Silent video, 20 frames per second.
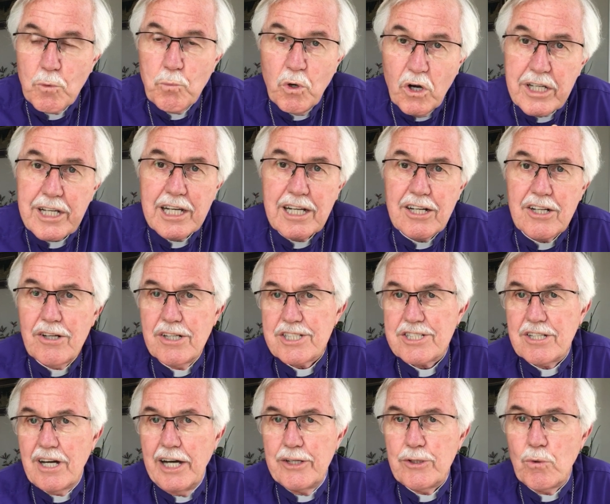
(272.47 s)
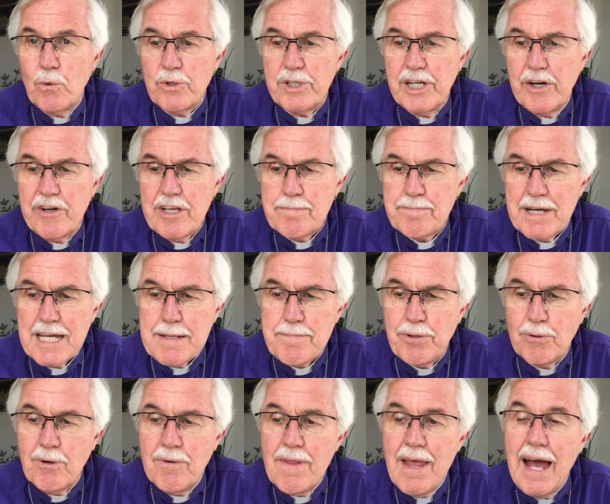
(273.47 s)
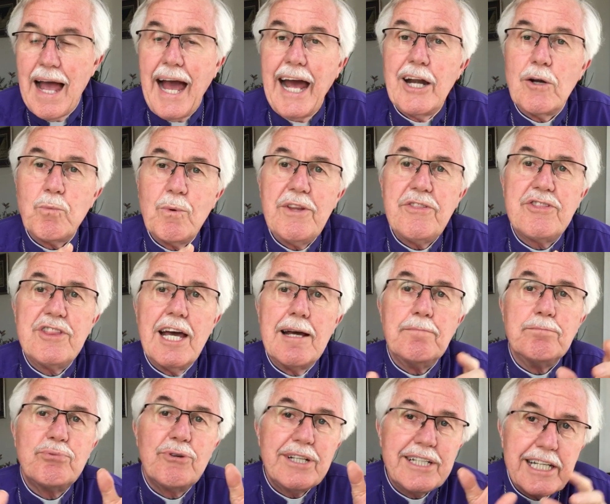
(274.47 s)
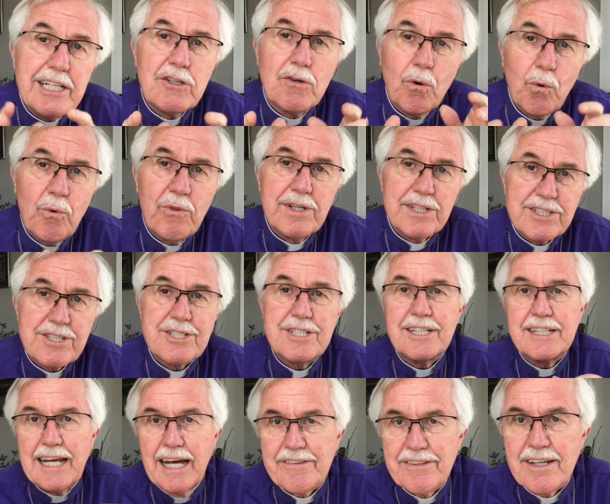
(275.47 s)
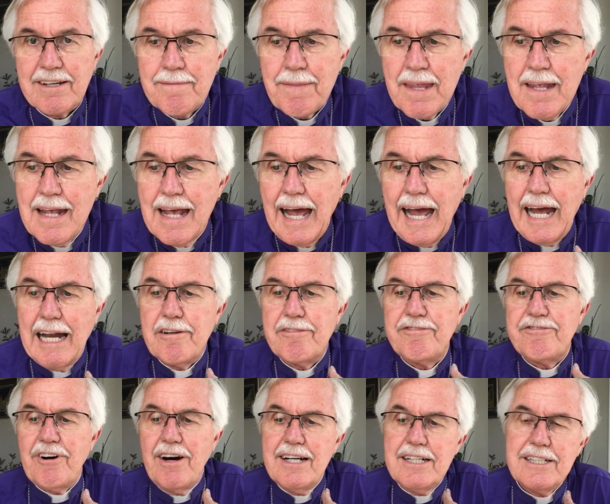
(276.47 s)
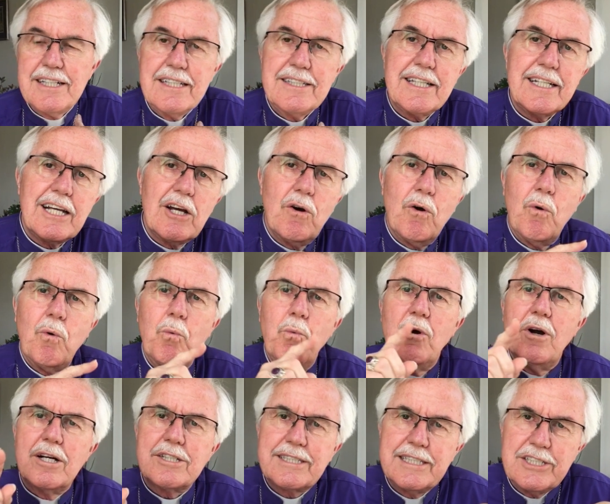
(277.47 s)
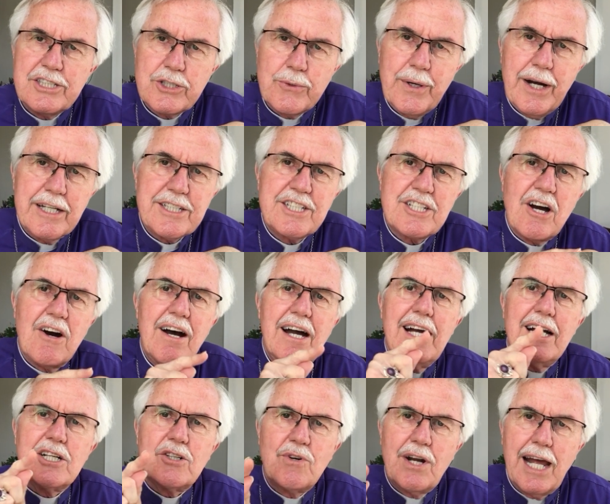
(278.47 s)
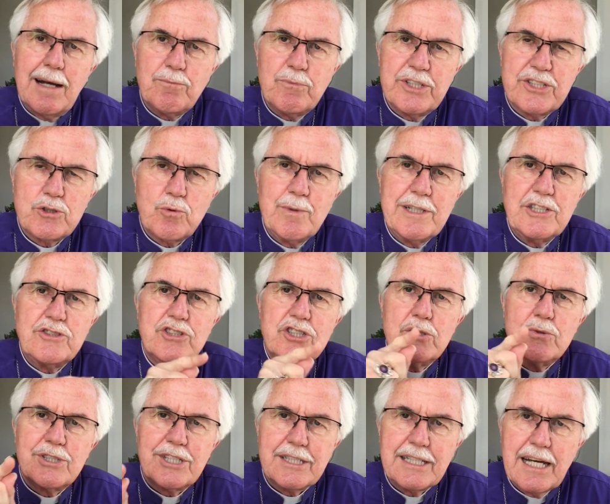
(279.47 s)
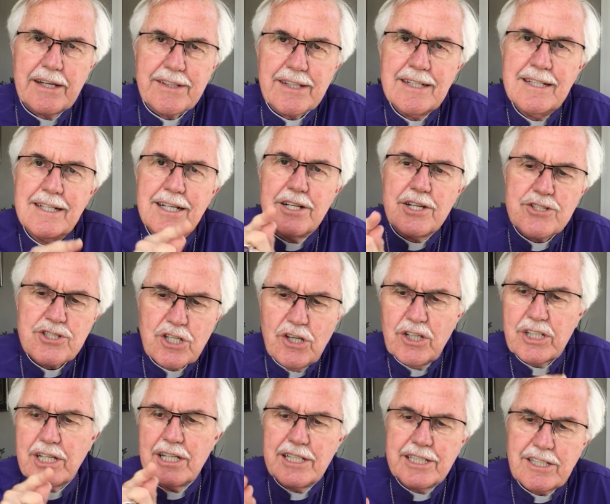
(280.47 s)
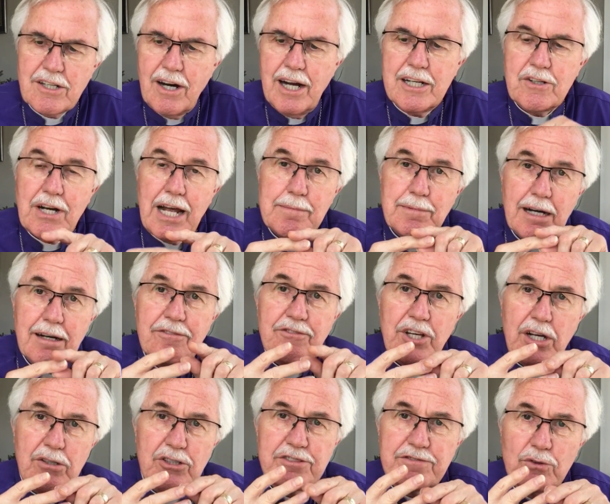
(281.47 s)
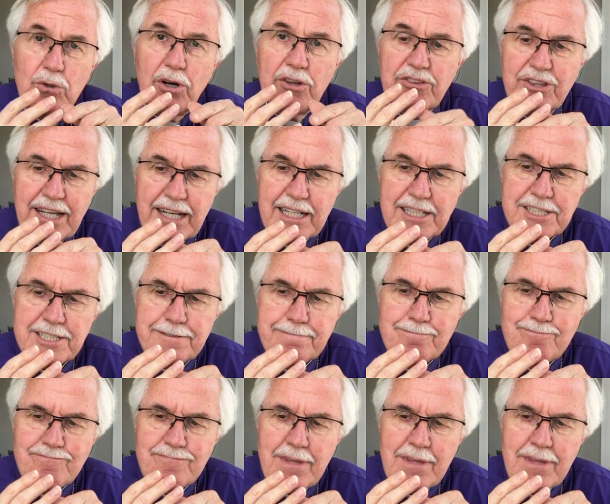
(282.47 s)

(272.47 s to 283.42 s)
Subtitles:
working alongside ordinary people and with them, bringing all this together and finding that it all worked into a diagram which we drew together, a circular diagram of those four things.